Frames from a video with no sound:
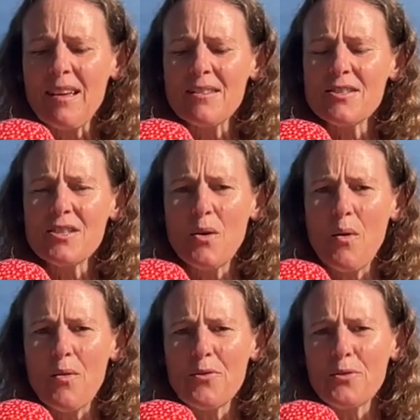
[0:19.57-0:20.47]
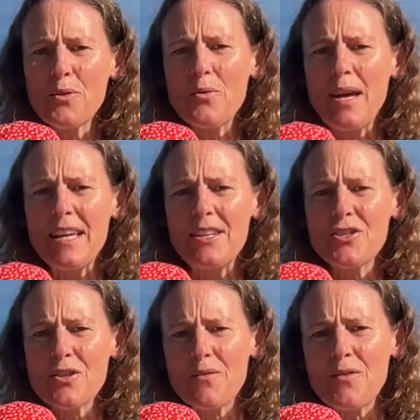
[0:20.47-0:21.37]
and so on through
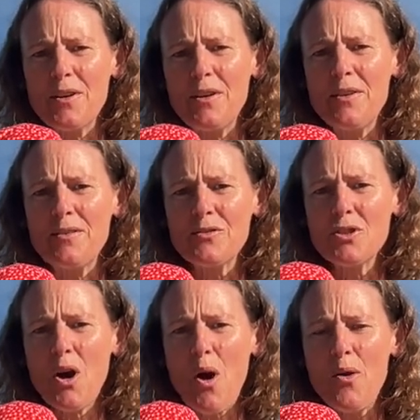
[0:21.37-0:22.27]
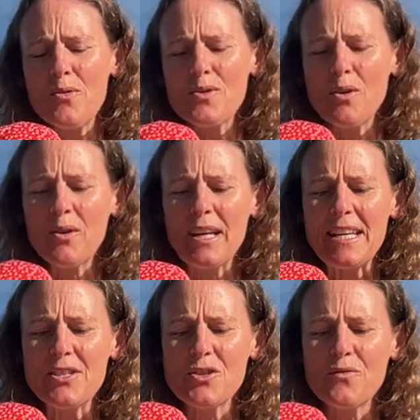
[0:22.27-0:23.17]
each of the toes on
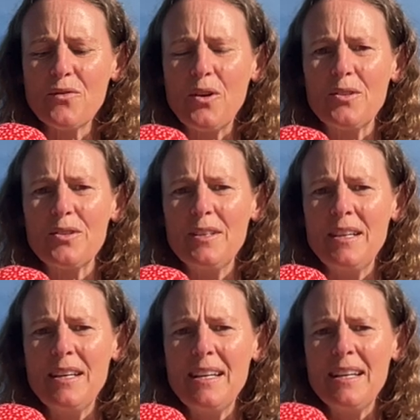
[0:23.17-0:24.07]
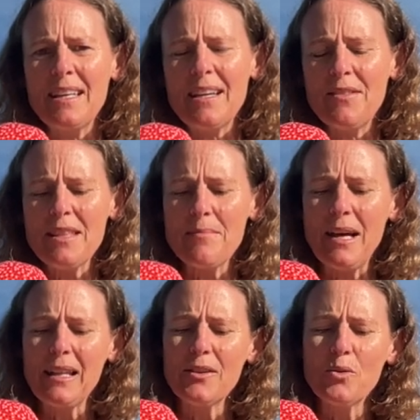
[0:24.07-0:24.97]
each foot, giving them
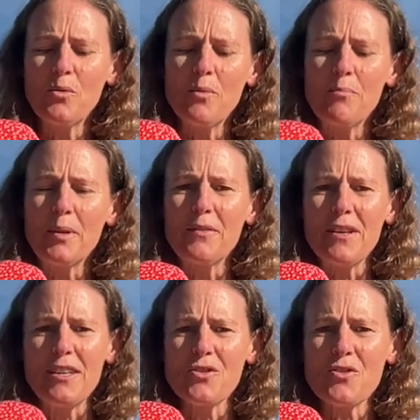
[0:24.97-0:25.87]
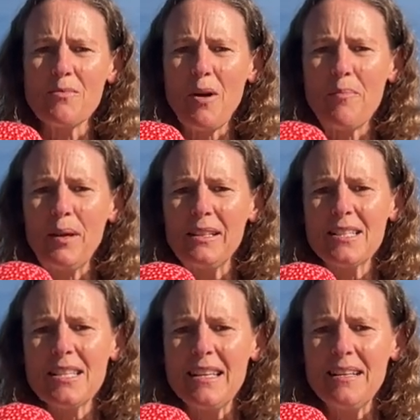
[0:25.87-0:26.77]
a little bit of extra
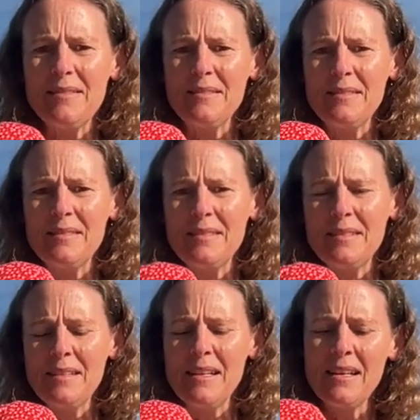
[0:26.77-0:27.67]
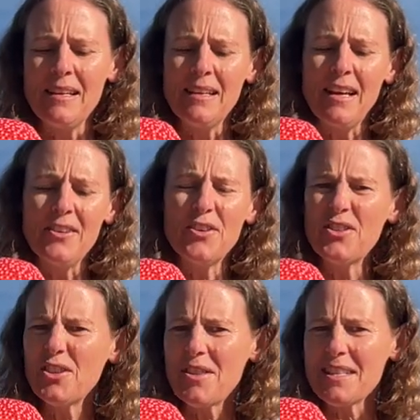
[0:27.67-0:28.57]
mobility. And you can
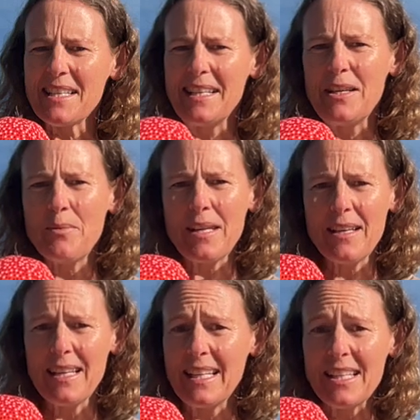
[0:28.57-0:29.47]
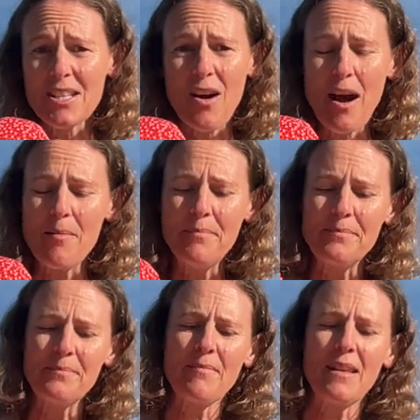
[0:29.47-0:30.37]
do this anywhere, anytime,
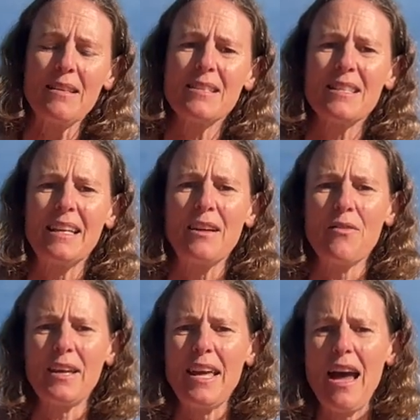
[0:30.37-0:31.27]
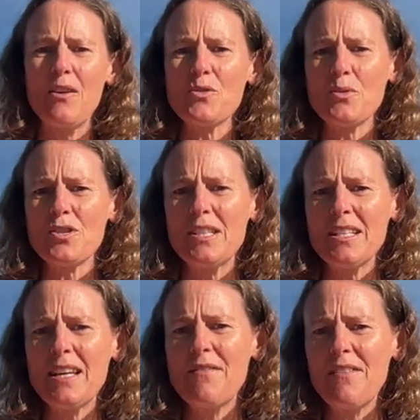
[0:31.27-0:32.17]
sitting on the couch watching
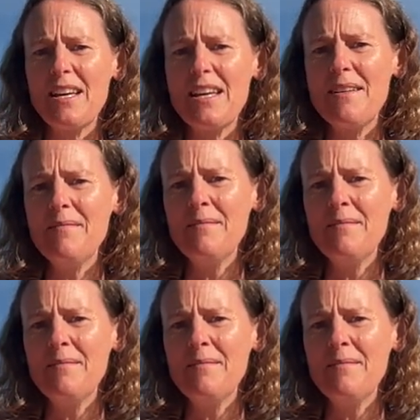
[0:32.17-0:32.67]
TV,